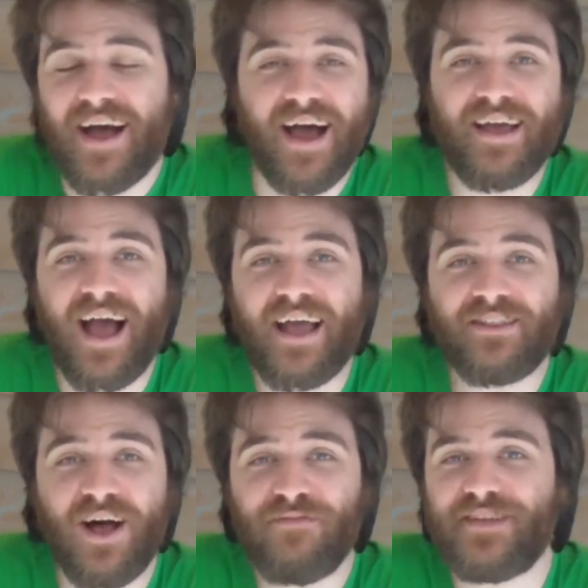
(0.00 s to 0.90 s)
I
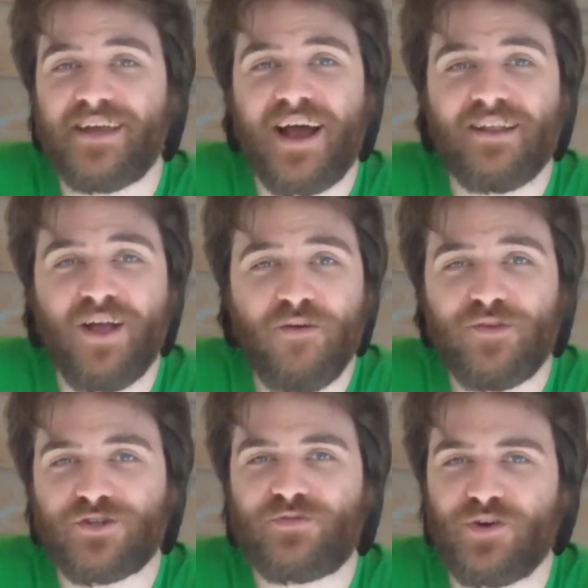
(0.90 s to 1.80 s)
loved it. I loved
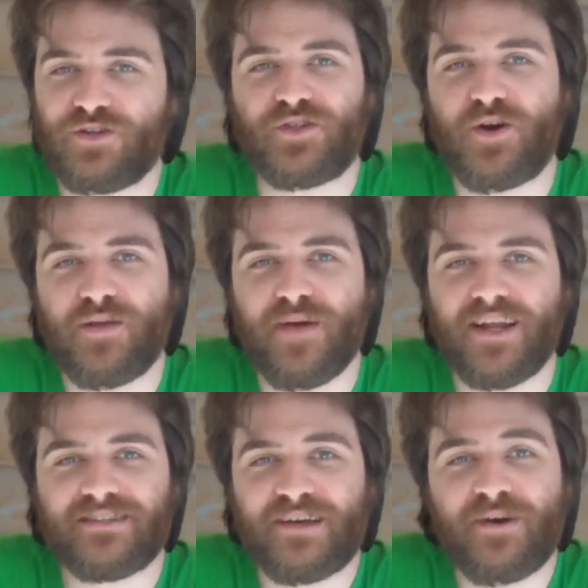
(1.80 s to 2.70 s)
those first 30
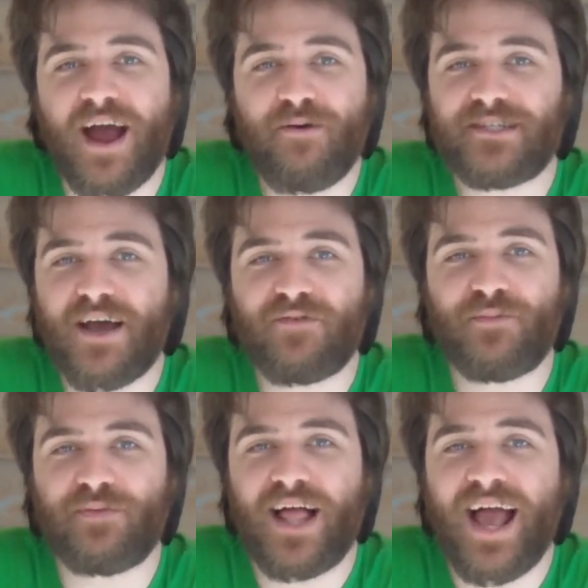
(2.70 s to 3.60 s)
minutes. I was
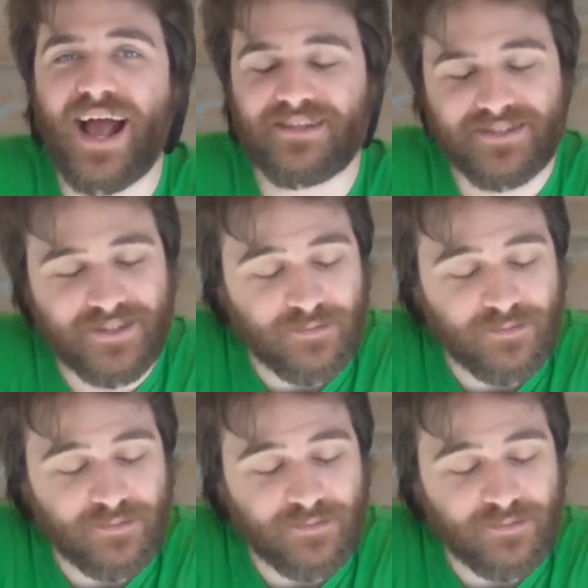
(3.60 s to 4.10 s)
having a blast.